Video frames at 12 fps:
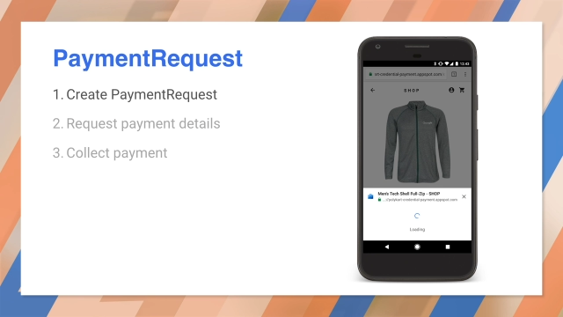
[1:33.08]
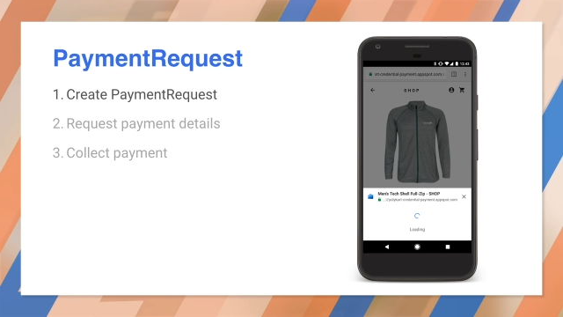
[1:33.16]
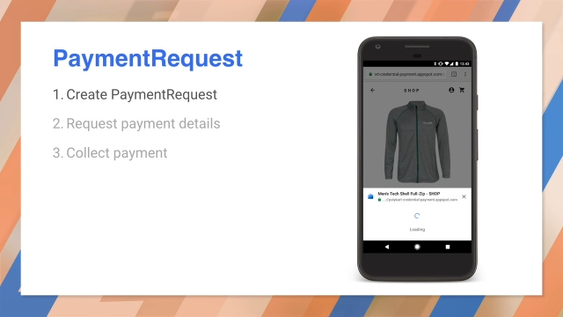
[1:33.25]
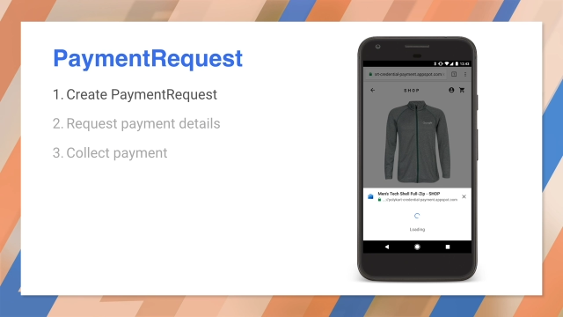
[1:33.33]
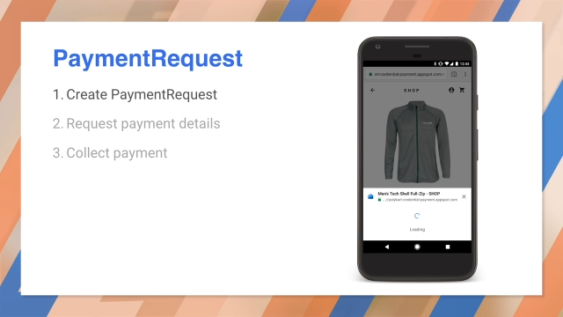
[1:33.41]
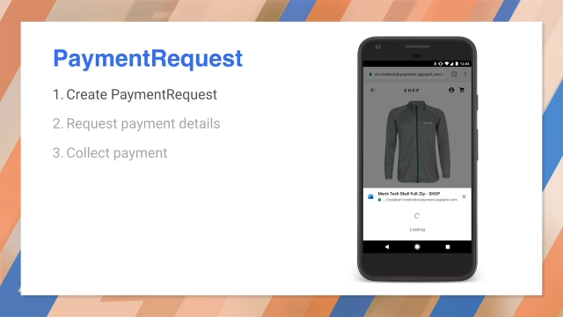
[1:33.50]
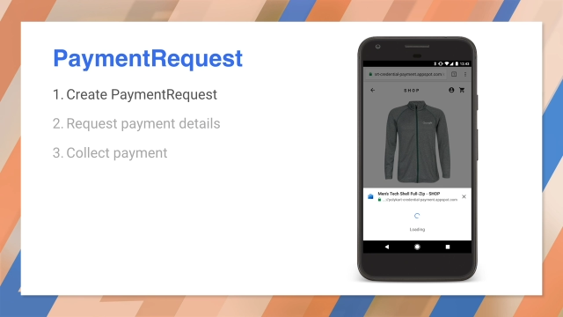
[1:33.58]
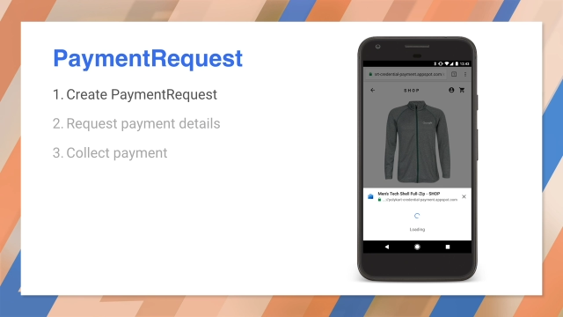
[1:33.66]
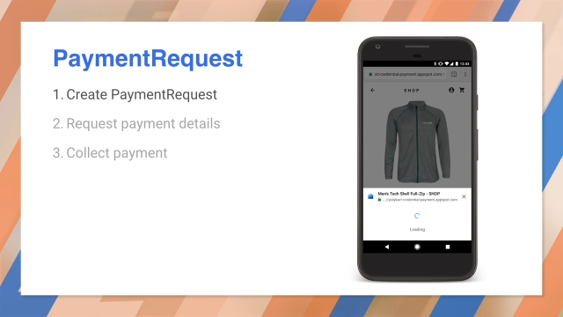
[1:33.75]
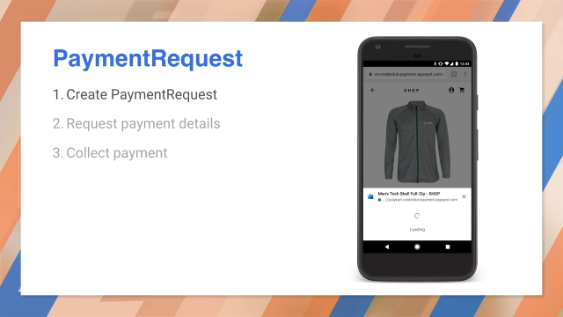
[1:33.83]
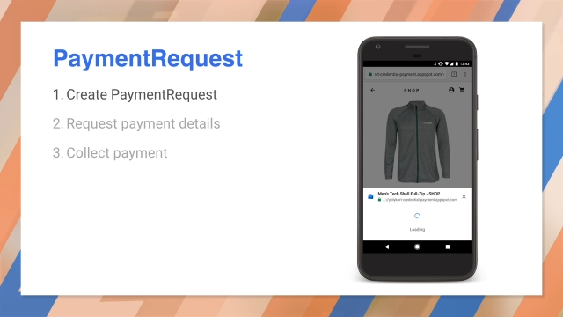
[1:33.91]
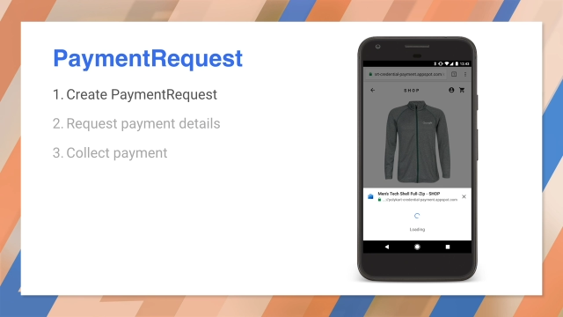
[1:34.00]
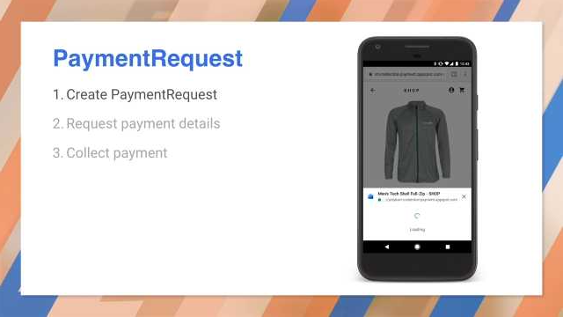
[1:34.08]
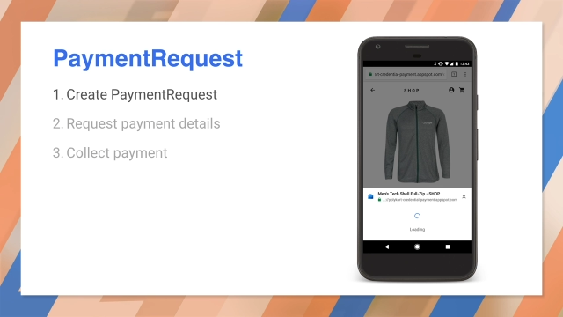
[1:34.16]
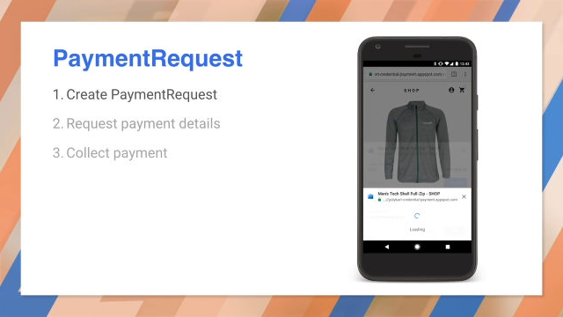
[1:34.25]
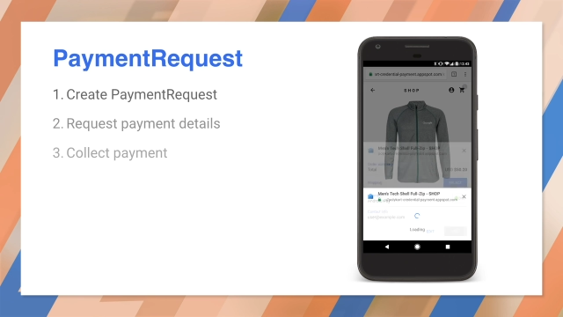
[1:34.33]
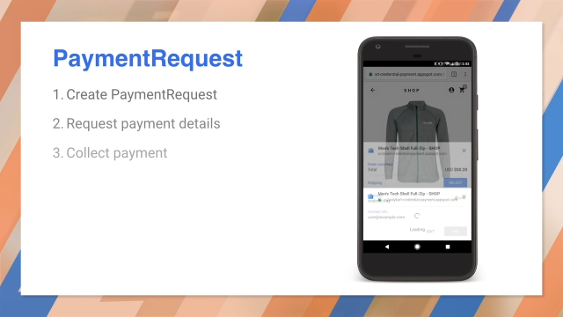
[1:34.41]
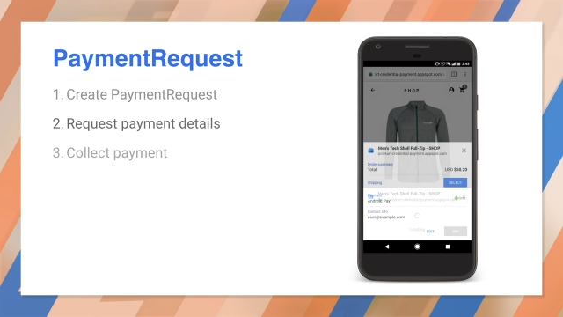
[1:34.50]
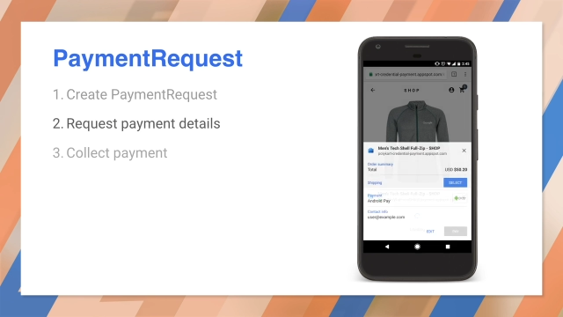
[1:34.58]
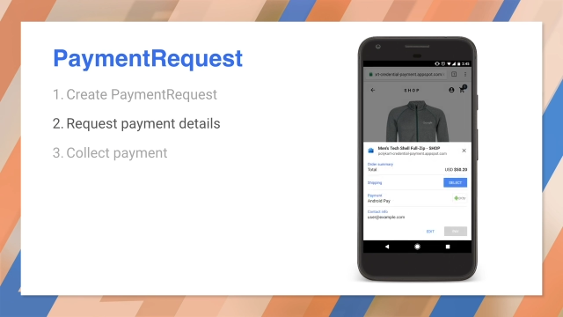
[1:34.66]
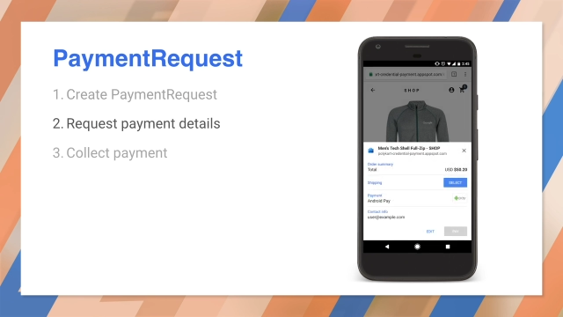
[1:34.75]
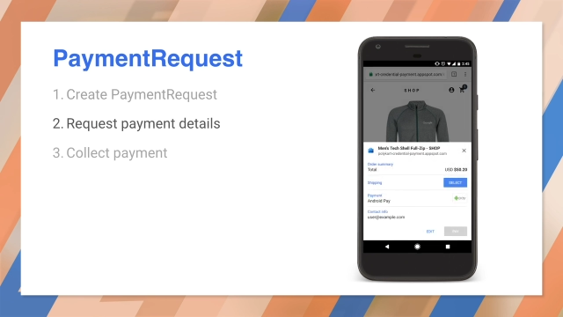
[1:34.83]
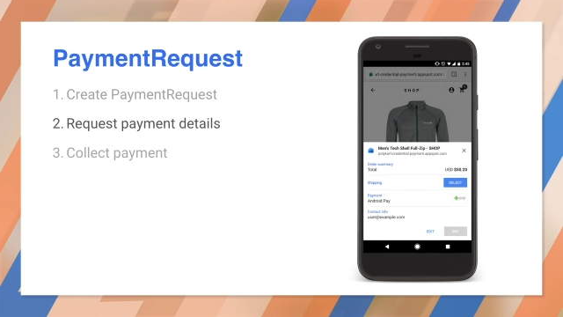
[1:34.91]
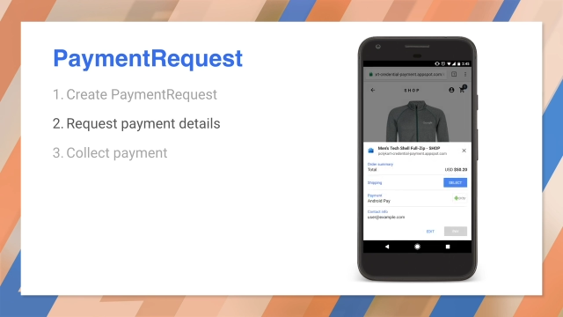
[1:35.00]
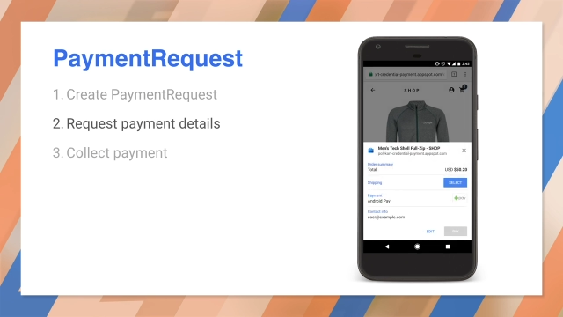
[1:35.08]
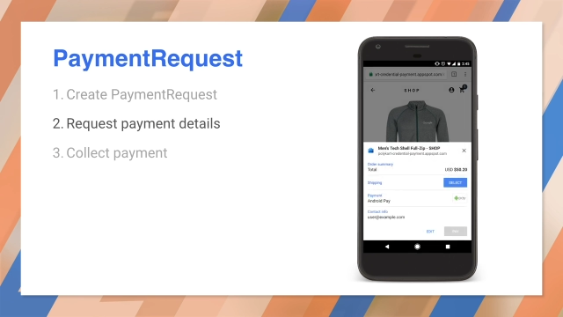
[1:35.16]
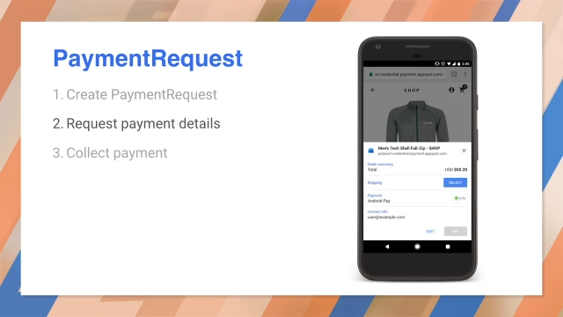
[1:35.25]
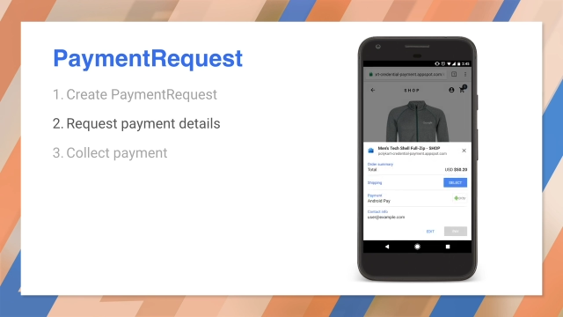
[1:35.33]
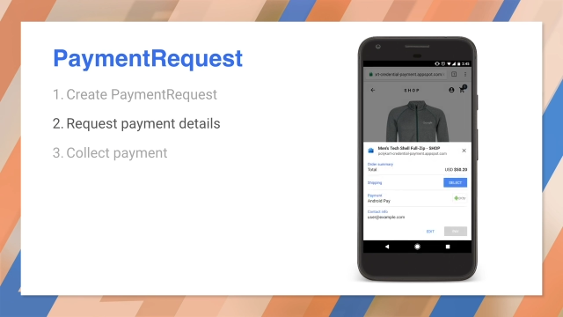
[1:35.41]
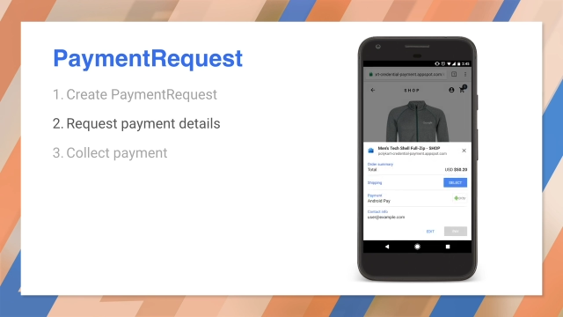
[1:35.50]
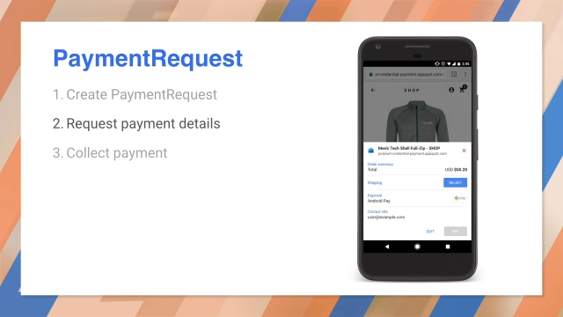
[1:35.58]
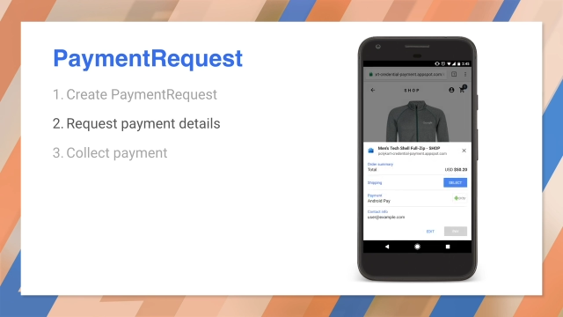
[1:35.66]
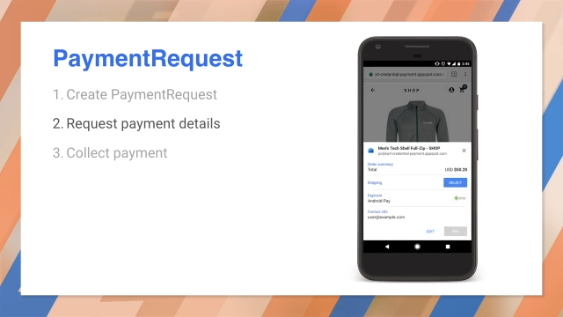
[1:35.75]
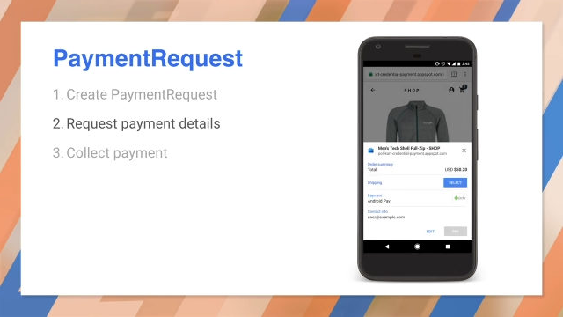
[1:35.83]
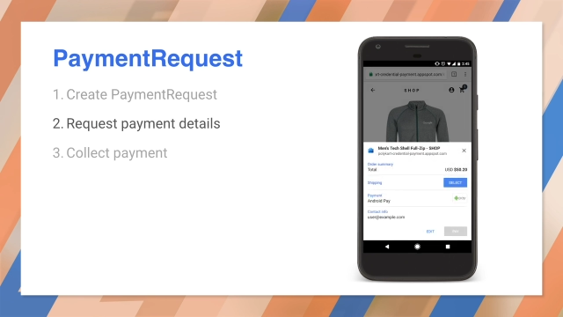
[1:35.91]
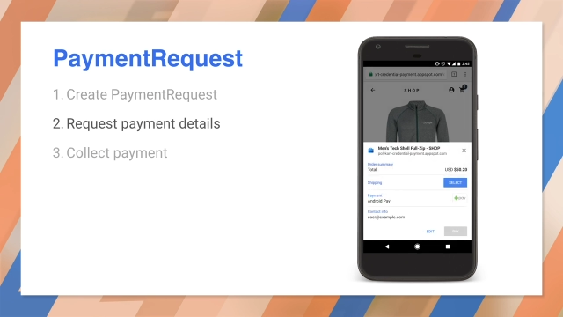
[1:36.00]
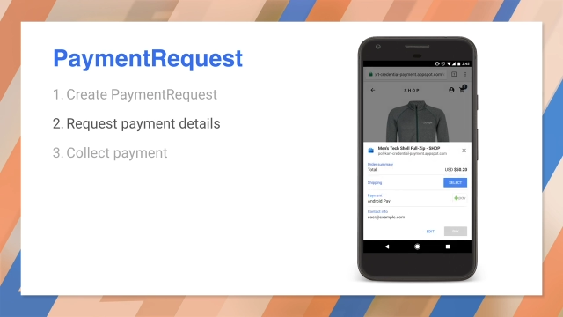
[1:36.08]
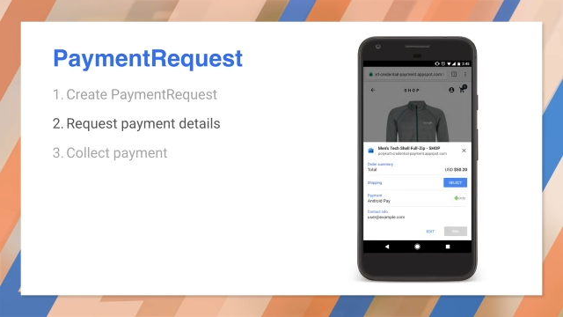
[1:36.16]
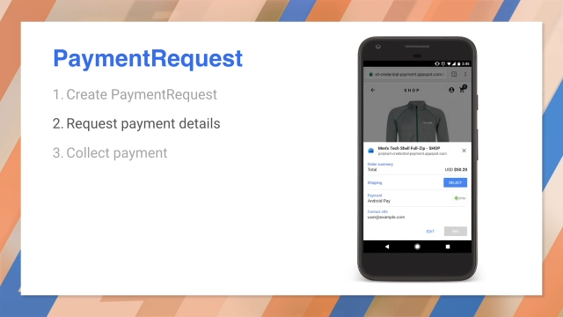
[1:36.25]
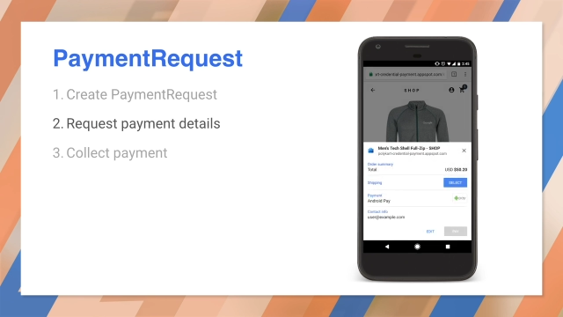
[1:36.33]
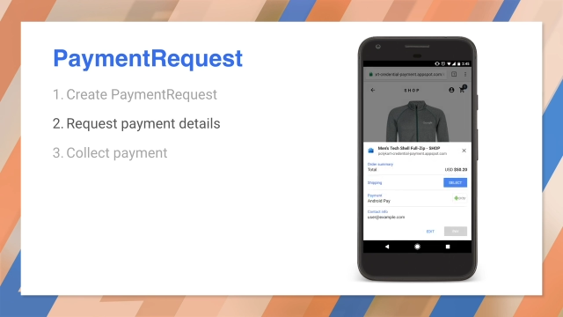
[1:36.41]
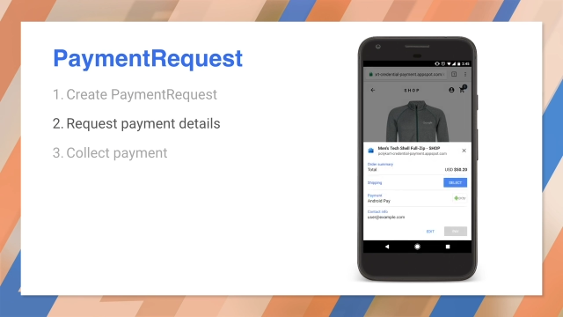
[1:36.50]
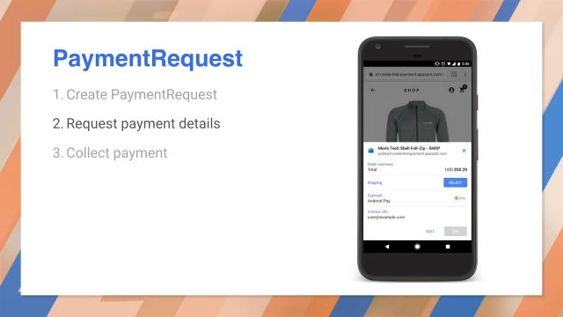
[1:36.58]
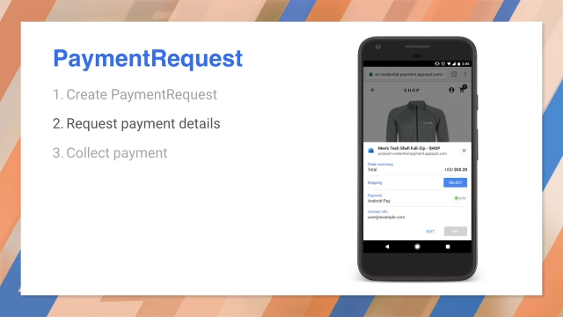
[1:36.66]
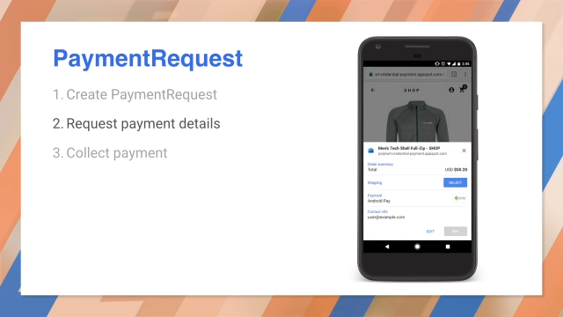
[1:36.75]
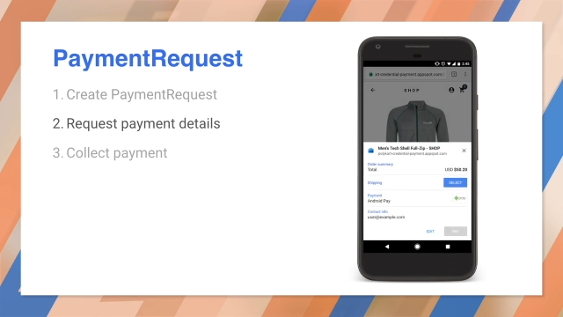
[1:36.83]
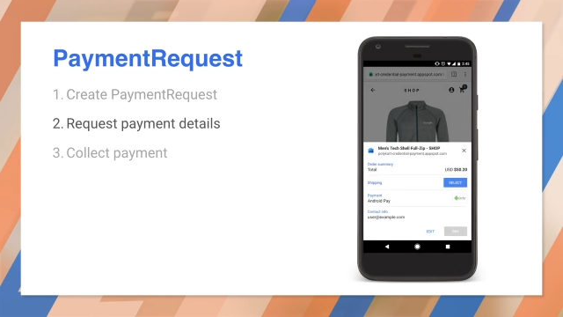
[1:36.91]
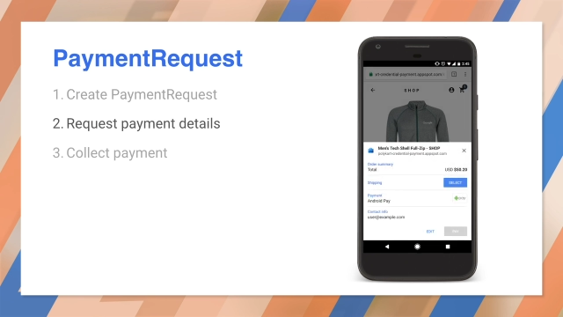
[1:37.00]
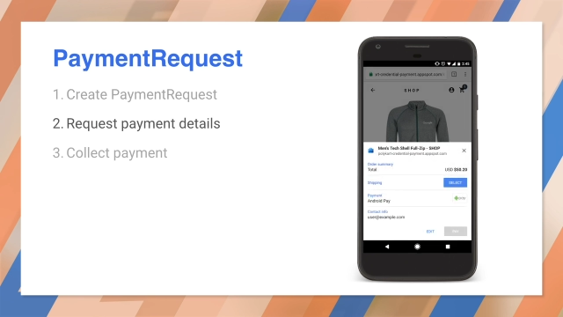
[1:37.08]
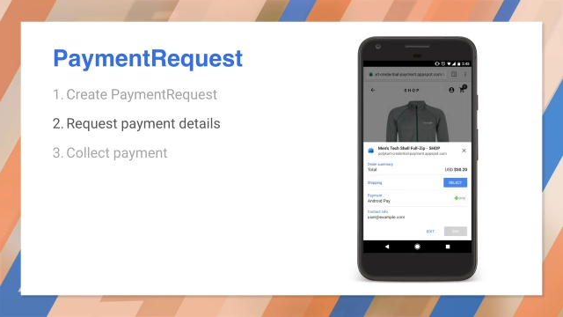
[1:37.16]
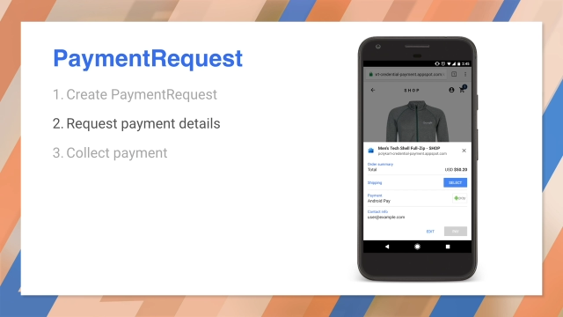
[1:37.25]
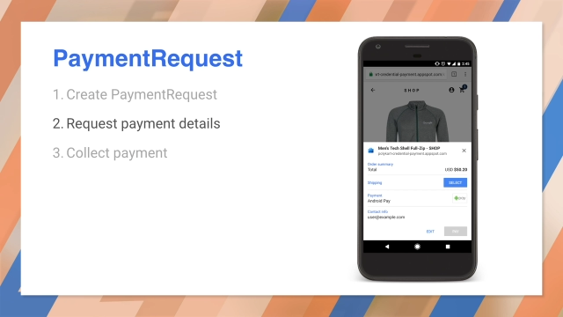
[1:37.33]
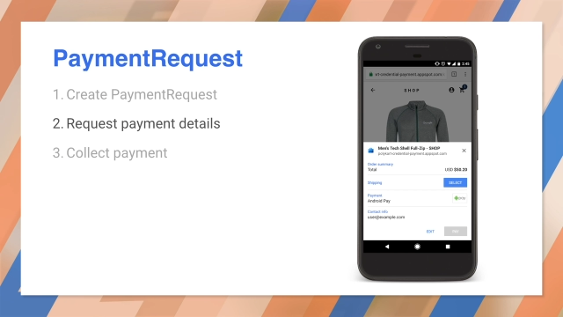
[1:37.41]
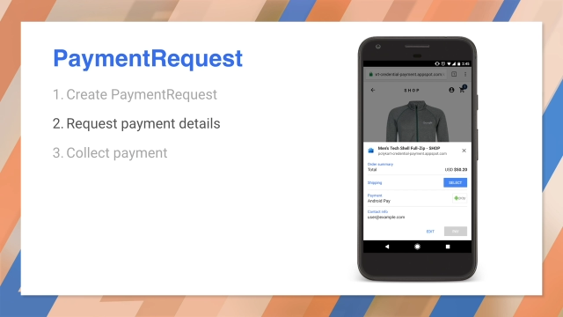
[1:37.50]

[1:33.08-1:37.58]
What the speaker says: No face is visible, so there are no lips to read.